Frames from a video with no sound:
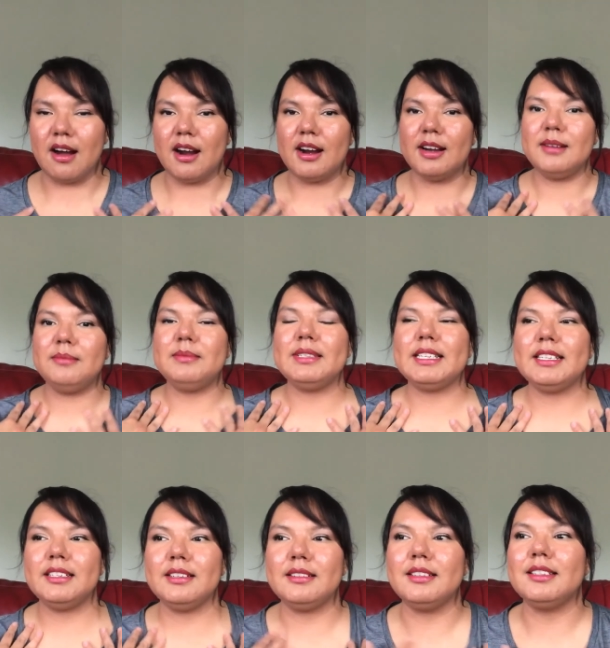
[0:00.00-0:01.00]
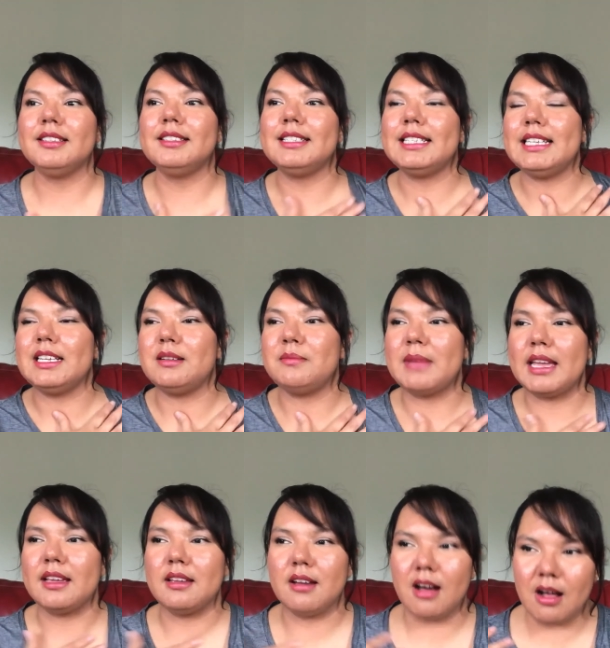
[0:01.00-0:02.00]
arms, and you could see it in my
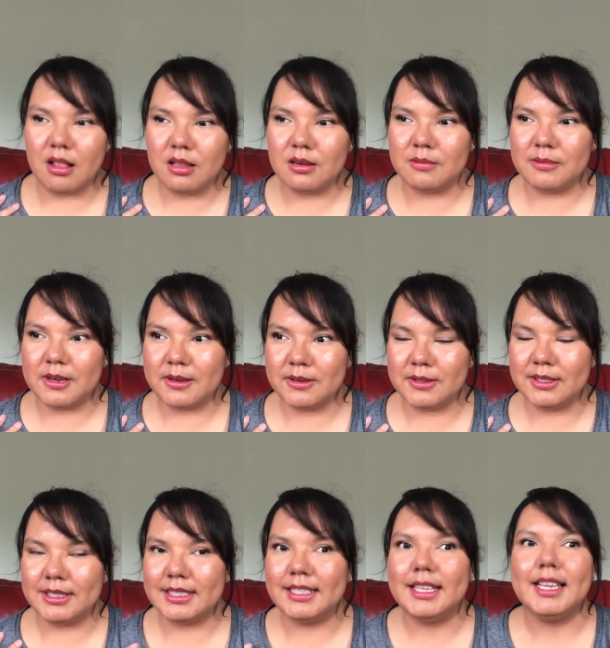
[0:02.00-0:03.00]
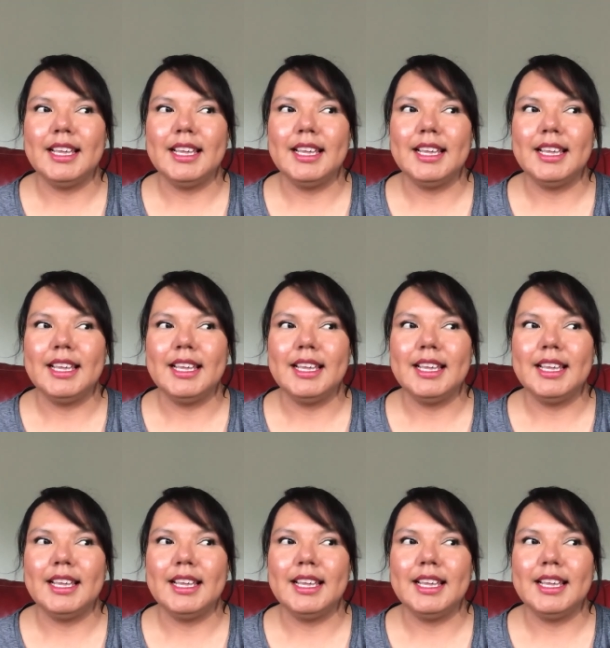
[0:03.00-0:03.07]
collarbone,